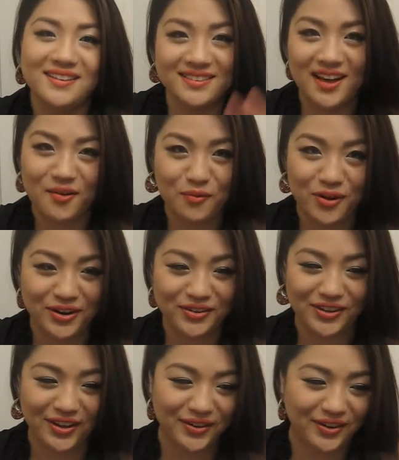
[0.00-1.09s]
it's not one or
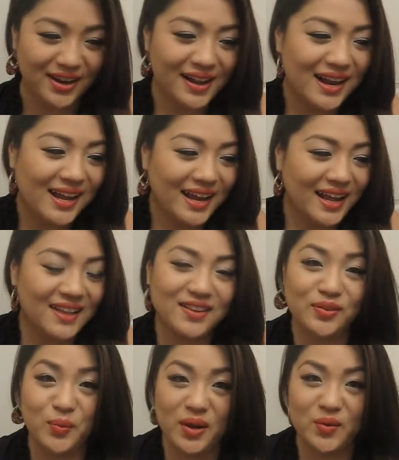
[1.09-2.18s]
the other. And
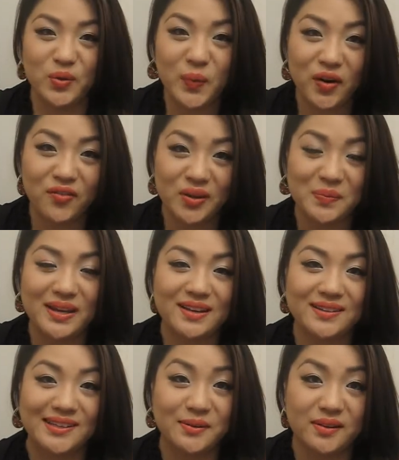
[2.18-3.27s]
this one was perfect
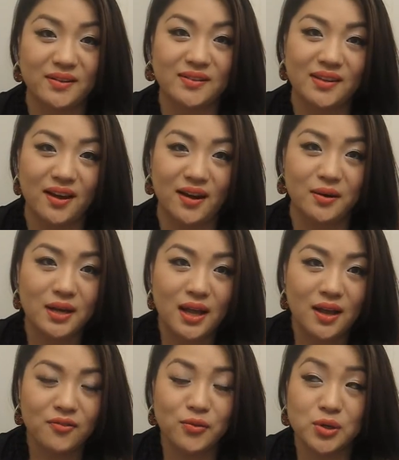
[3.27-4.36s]
because it was on sale
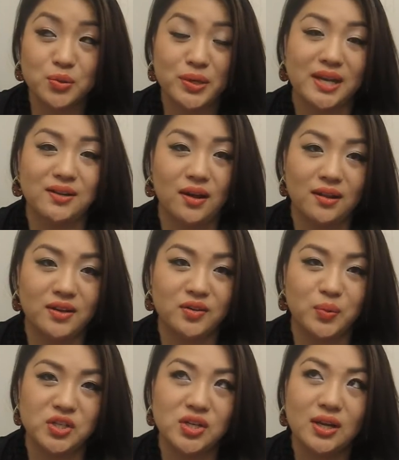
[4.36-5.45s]
for
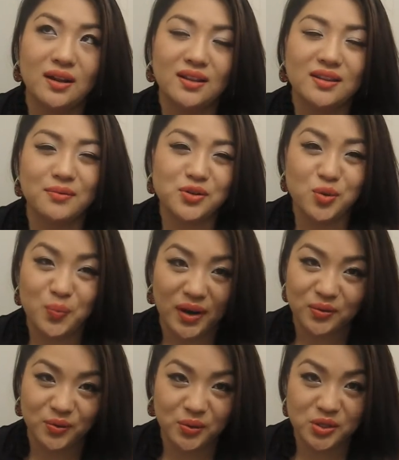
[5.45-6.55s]
$28, which the original
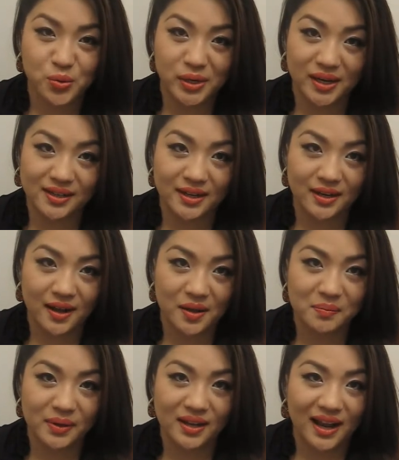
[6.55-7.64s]
price was only
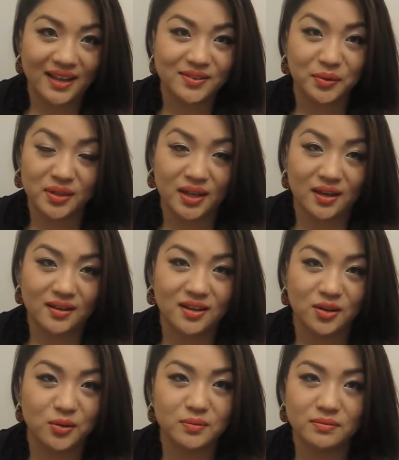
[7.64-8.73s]
$29.99, but I still think, you
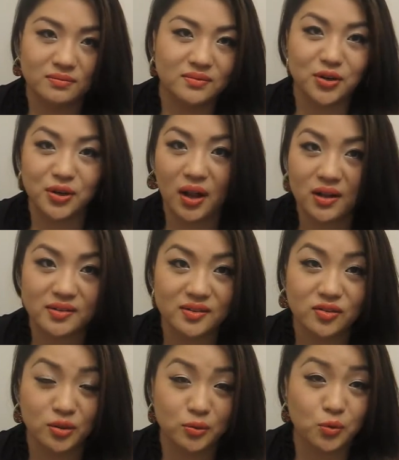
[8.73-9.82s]
know, $30 is
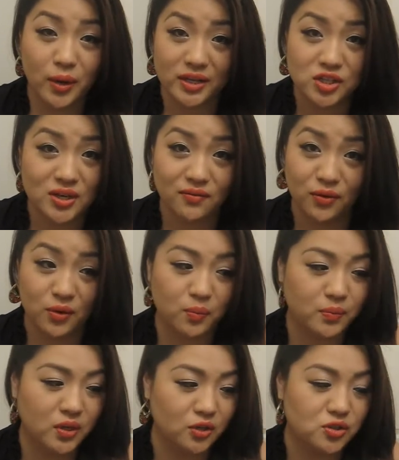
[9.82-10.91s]
still quite cheap for,
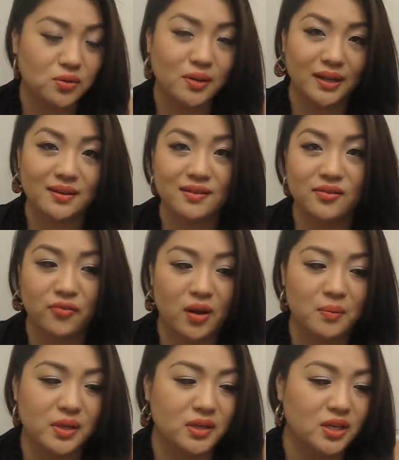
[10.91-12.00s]
you know, a shoe like this
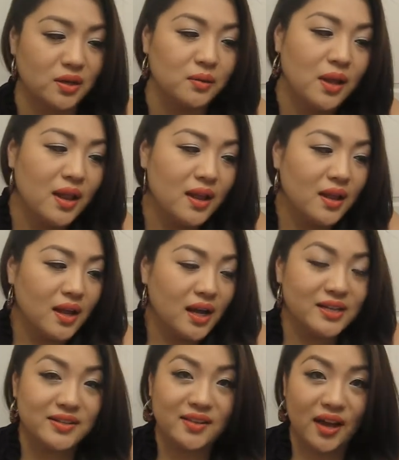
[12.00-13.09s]
from, a, you know,
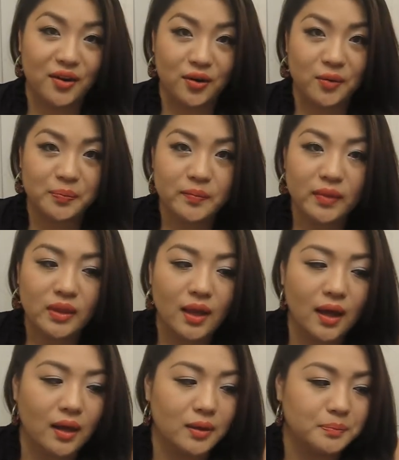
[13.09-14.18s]
a designer.
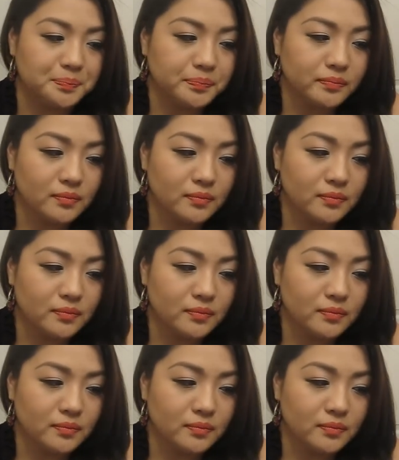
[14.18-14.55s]
Um,